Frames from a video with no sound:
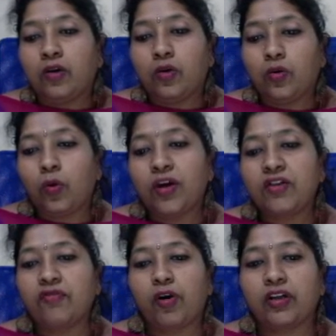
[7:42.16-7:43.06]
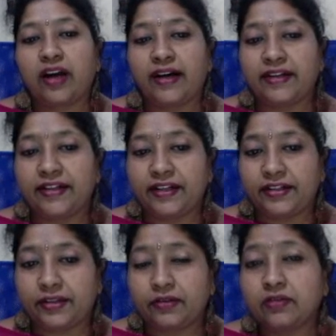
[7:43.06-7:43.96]
going for content.
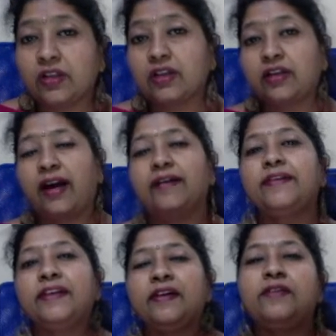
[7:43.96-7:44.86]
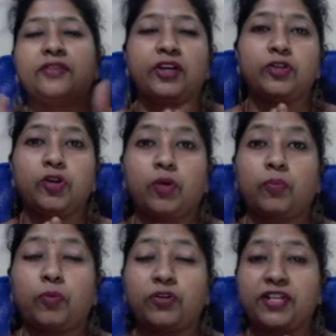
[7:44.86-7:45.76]
The content that you are
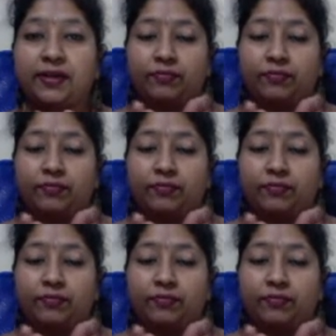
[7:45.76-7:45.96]
putting,